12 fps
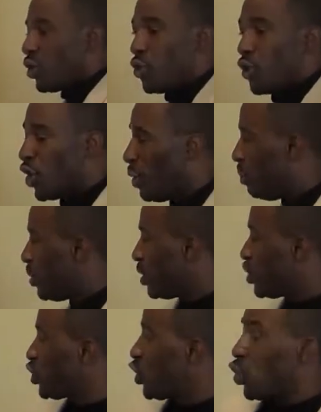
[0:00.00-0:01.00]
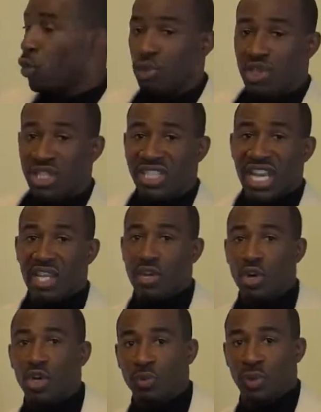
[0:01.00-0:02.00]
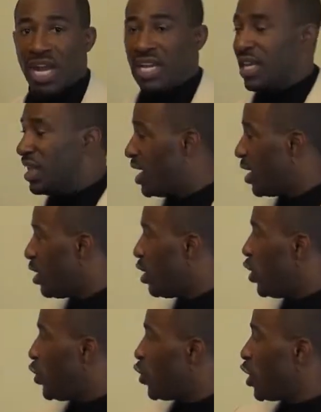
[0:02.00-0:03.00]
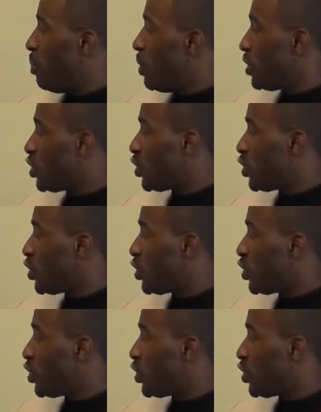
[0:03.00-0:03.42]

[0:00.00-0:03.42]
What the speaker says: You're going to put a circle, just like you notice what I did there. You're going to put a